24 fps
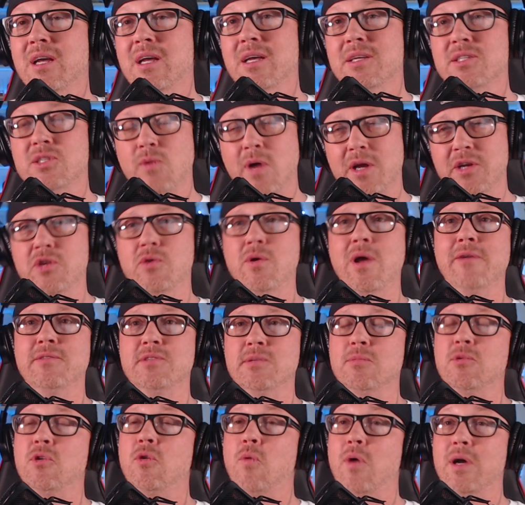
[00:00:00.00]
So I do have
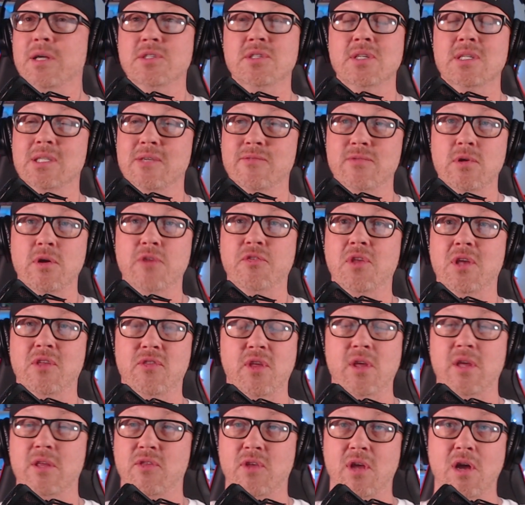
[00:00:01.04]
some questions, even though I think
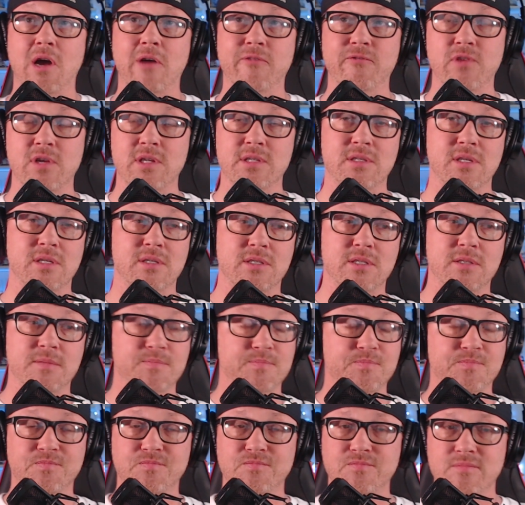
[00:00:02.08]
the, the offense is
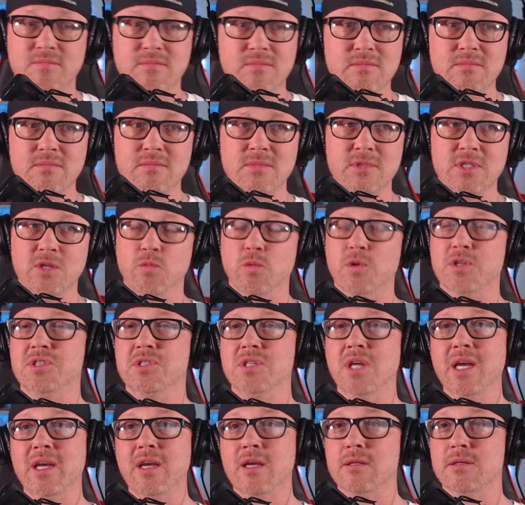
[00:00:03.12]

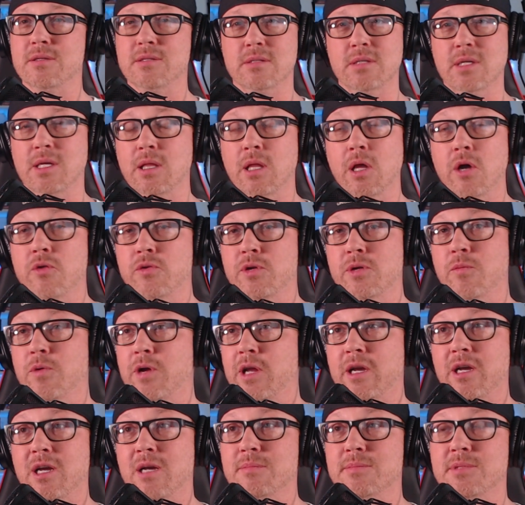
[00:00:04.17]
ridiculously loaded when
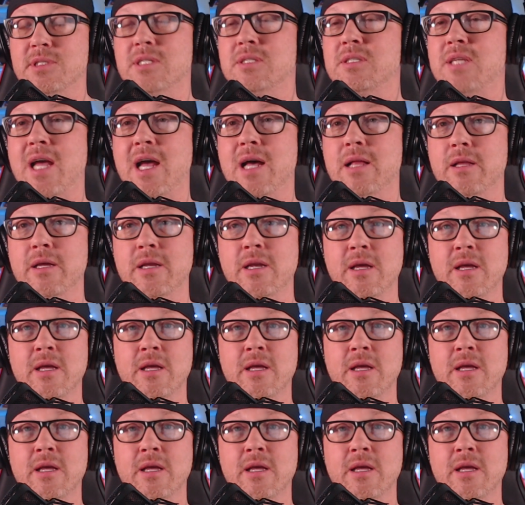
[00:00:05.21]
it comes to talent.